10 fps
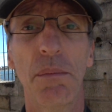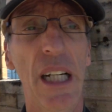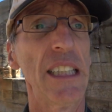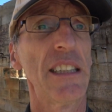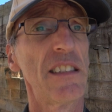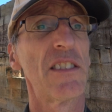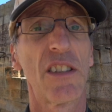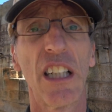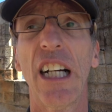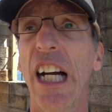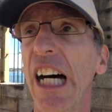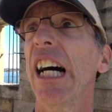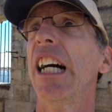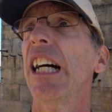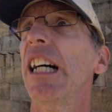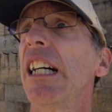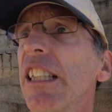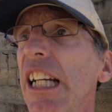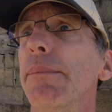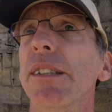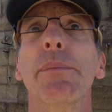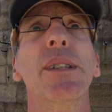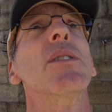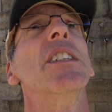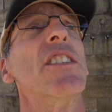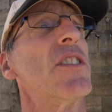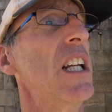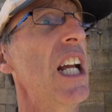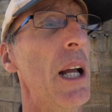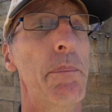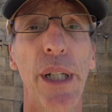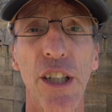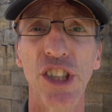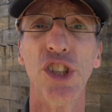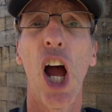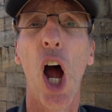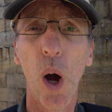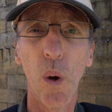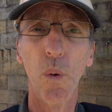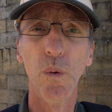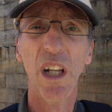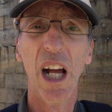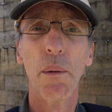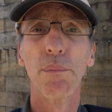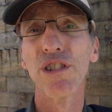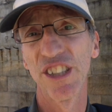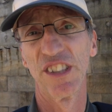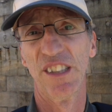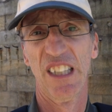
mate, this is like hard labour to build this. Building your own prison,